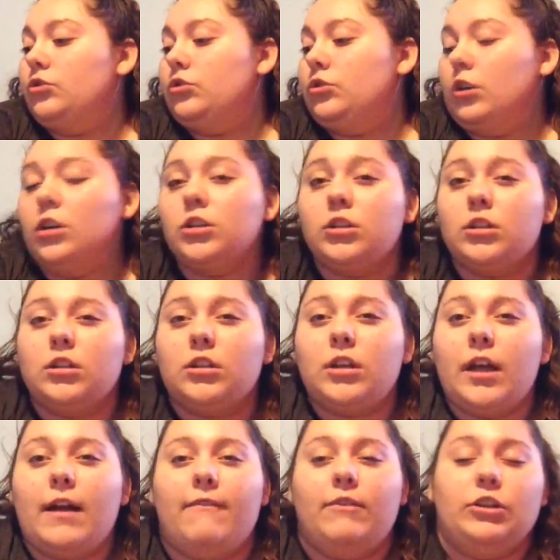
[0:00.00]
dark,
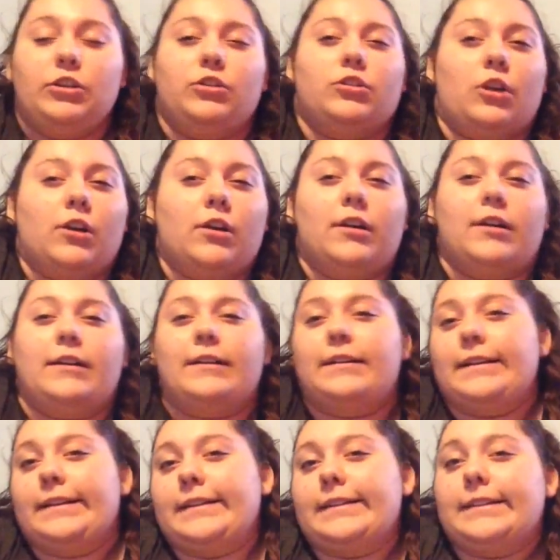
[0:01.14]
have a
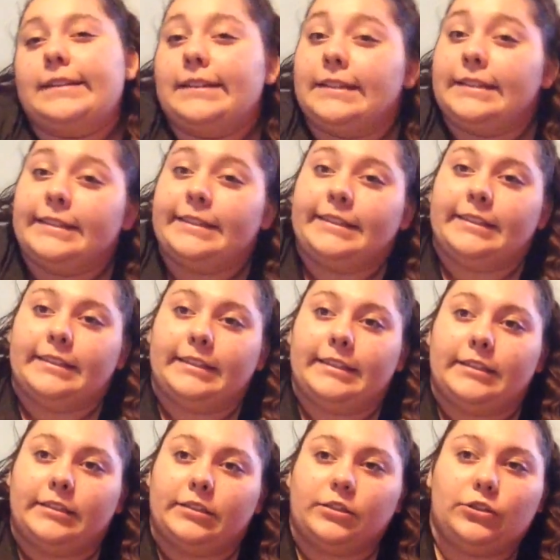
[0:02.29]

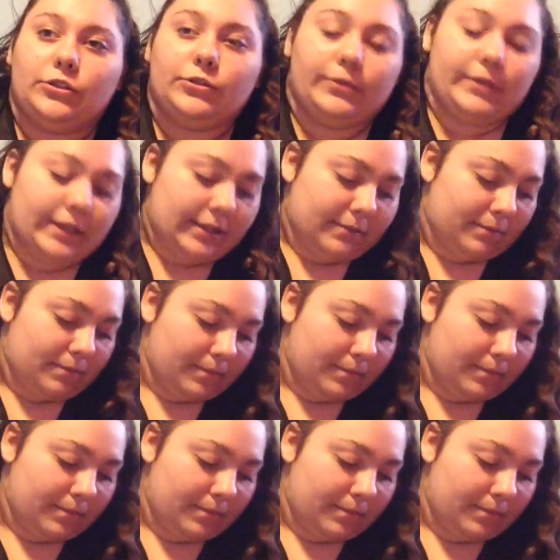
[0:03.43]
darkness to it,